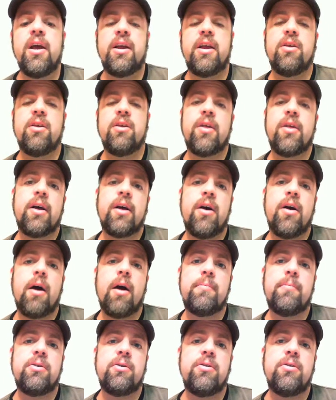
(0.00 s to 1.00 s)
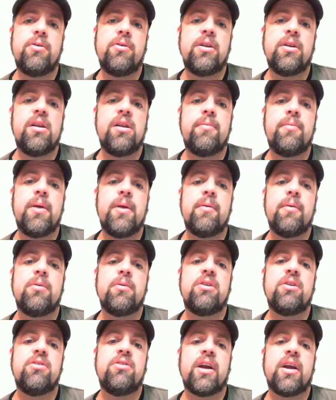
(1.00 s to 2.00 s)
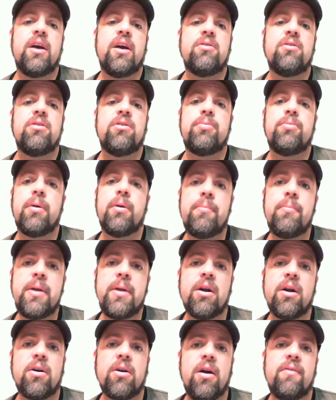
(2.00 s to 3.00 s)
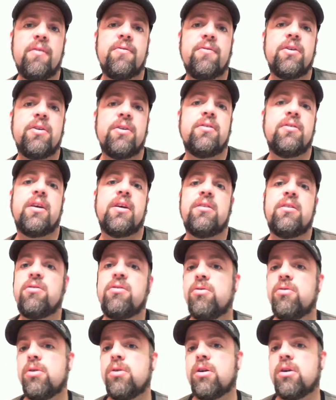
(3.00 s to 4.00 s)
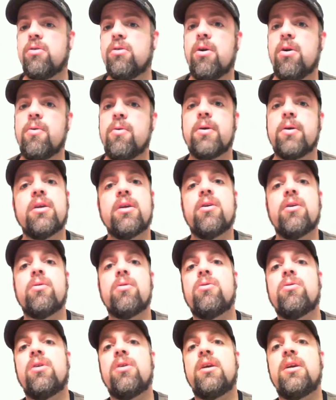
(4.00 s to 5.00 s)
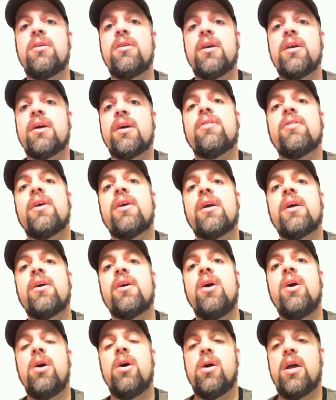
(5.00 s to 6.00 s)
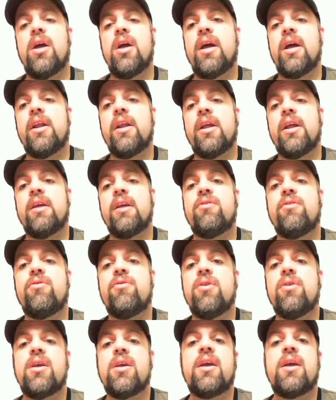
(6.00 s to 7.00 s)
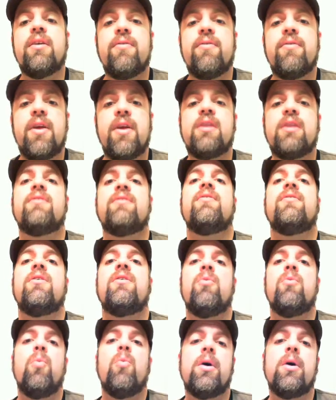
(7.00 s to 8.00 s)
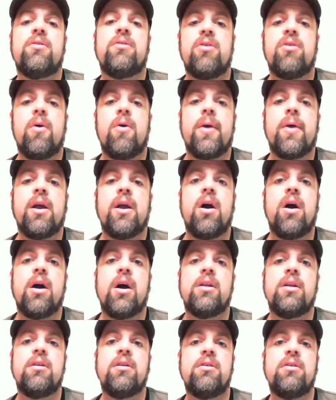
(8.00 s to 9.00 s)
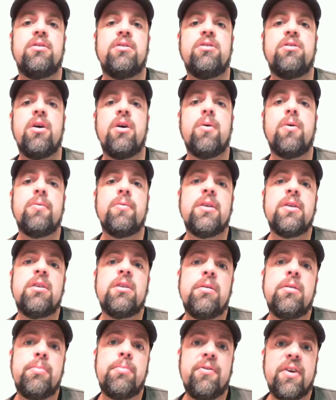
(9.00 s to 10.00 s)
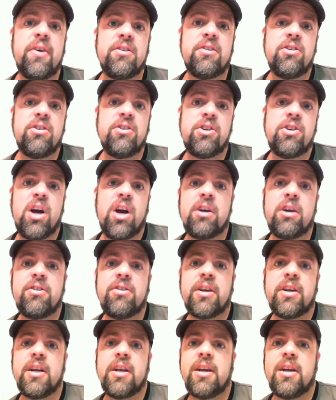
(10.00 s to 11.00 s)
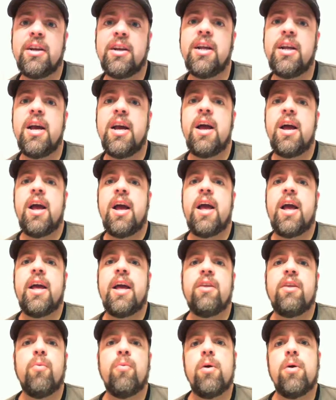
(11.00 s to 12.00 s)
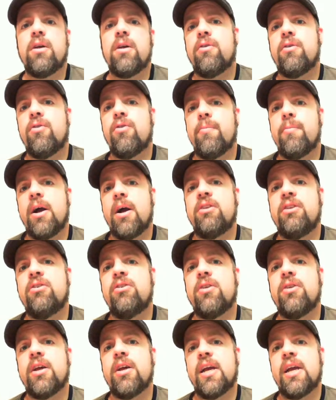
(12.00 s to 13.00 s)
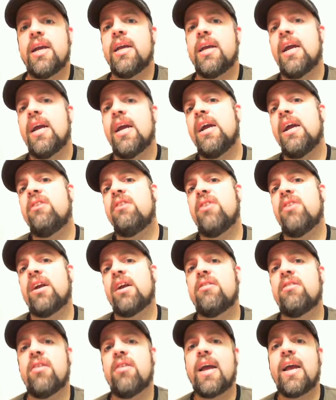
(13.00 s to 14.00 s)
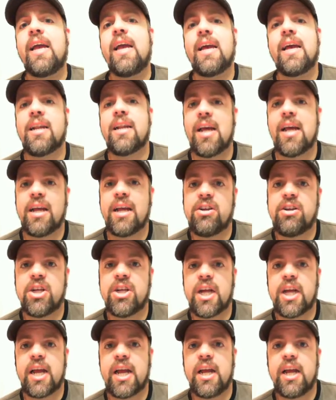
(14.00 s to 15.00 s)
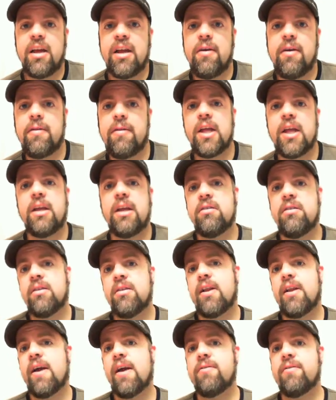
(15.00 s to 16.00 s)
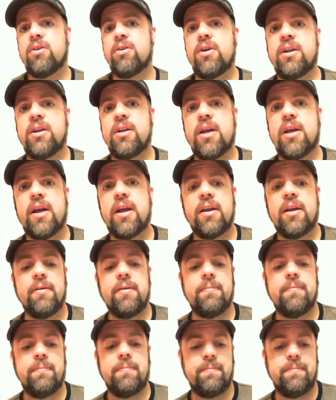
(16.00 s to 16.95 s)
that opportunity to be able to check out this premier conference that's going to grow and go crazy, I think, and it's really innovative in what's going on. So this is Professor Josh again, and want to remind you to engage, excite, and educate. Thanks. Have a great day.